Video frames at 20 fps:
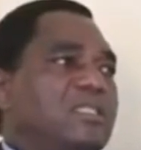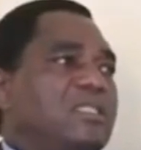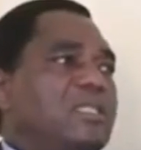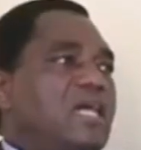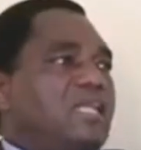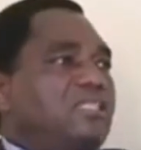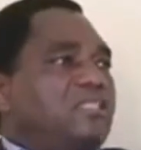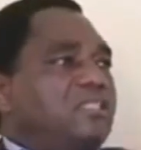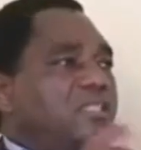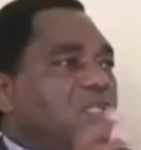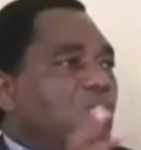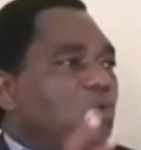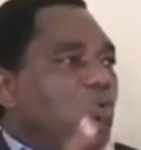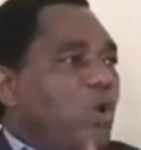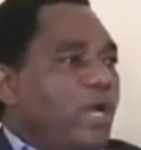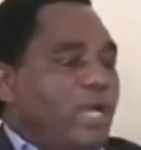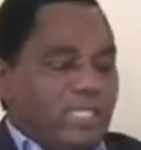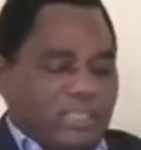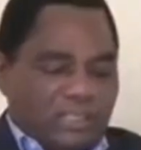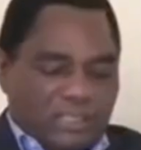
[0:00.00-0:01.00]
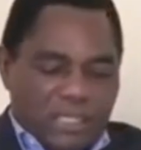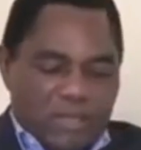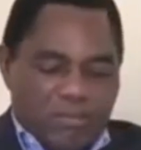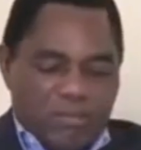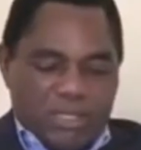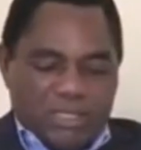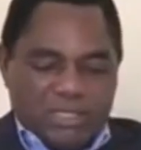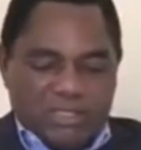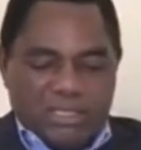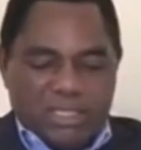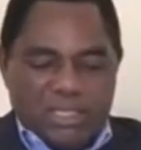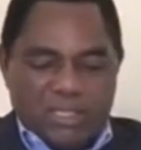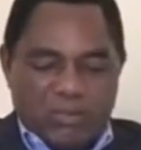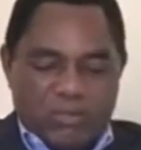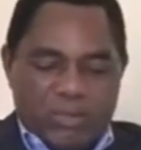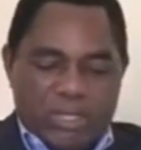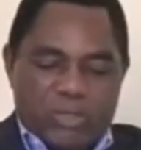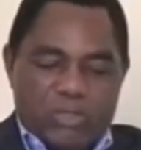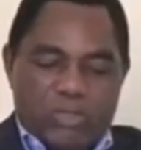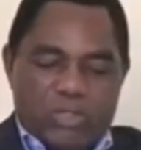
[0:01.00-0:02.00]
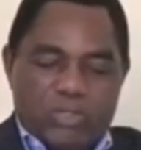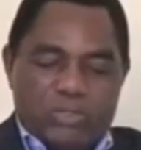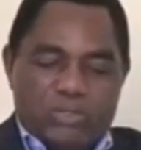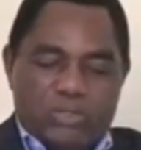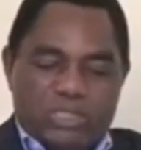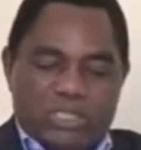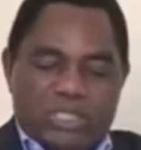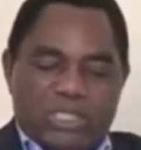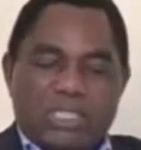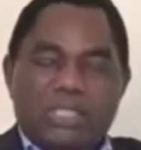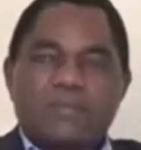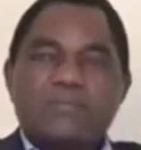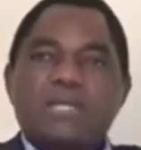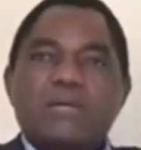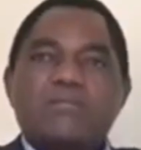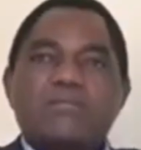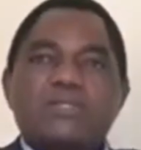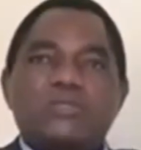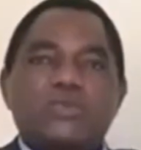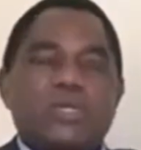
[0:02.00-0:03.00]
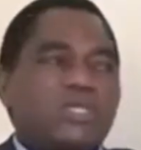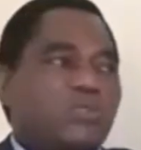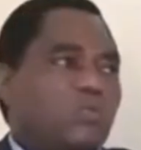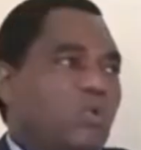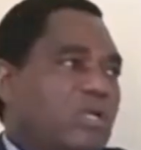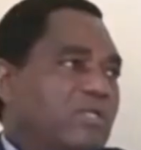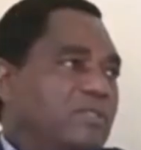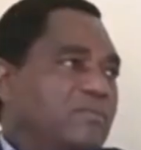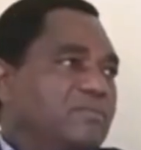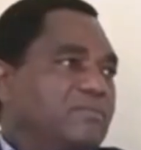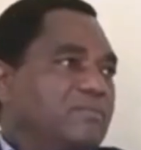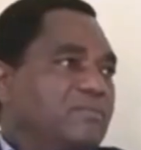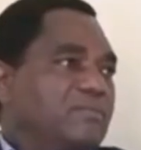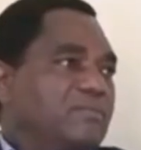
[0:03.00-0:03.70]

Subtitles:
That requires someone saying, we are going to sing hymn number 21.